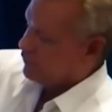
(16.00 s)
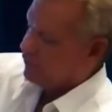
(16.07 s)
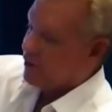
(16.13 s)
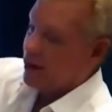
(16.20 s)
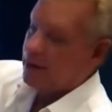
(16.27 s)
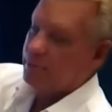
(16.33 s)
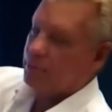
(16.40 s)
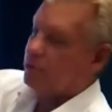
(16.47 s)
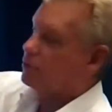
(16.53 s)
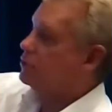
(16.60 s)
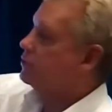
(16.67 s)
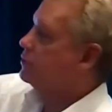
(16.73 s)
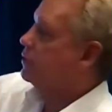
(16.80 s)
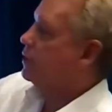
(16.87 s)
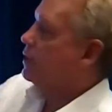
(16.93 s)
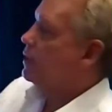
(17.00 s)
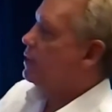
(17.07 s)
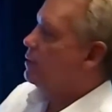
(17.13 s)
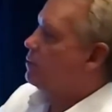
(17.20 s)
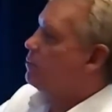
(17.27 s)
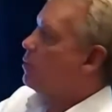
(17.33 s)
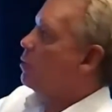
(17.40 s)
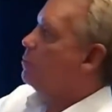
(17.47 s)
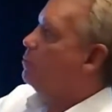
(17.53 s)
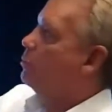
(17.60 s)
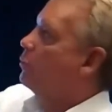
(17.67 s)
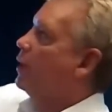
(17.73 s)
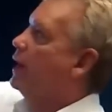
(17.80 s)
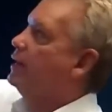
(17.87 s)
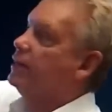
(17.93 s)
the fibers are
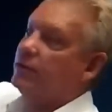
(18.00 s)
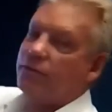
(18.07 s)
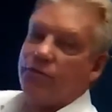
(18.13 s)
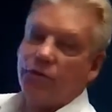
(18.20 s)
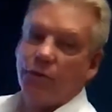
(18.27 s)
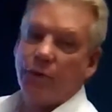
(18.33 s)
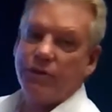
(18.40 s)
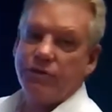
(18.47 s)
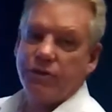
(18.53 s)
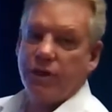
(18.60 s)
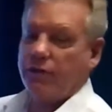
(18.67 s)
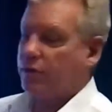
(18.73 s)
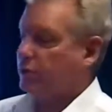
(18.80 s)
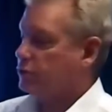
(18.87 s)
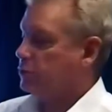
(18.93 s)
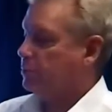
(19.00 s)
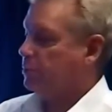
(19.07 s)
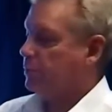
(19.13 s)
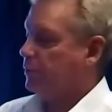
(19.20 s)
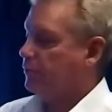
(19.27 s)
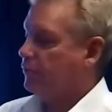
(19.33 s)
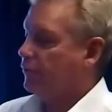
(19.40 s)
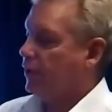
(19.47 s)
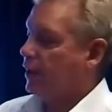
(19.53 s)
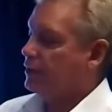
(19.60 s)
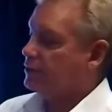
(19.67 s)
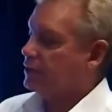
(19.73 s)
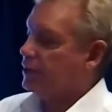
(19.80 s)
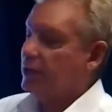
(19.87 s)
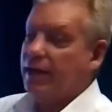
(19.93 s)
braided through each other to
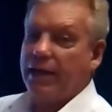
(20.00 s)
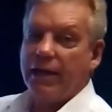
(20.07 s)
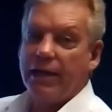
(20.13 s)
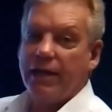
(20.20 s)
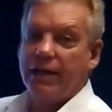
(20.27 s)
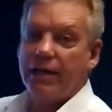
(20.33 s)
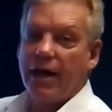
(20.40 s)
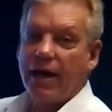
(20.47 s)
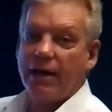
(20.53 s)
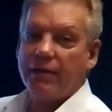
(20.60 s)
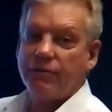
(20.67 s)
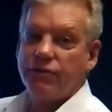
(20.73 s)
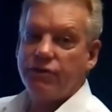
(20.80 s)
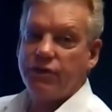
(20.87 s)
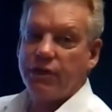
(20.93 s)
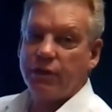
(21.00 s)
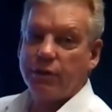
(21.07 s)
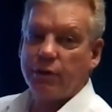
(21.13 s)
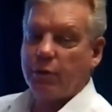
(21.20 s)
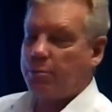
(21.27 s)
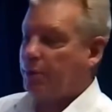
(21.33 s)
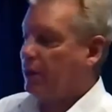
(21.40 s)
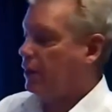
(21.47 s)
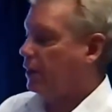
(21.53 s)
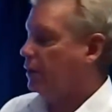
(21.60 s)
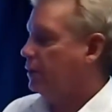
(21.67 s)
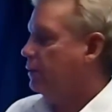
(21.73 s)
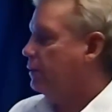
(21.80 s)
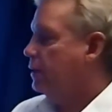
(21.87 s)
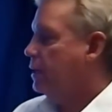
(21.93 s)
prevent any kind of shear or
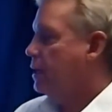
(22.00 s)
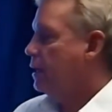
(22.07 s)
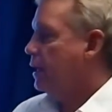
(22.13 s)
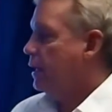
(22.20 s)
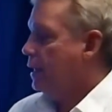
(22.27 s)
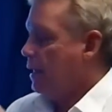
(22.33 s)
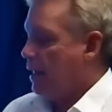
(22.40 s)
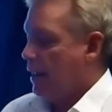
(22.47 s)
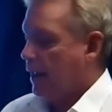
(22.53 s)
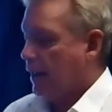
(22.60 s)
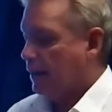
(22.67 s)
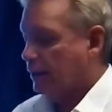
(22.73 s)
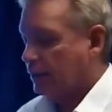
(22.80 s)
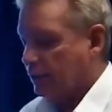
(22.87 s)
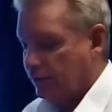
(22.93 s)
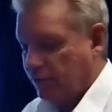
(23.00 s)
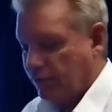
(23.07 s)
peel. In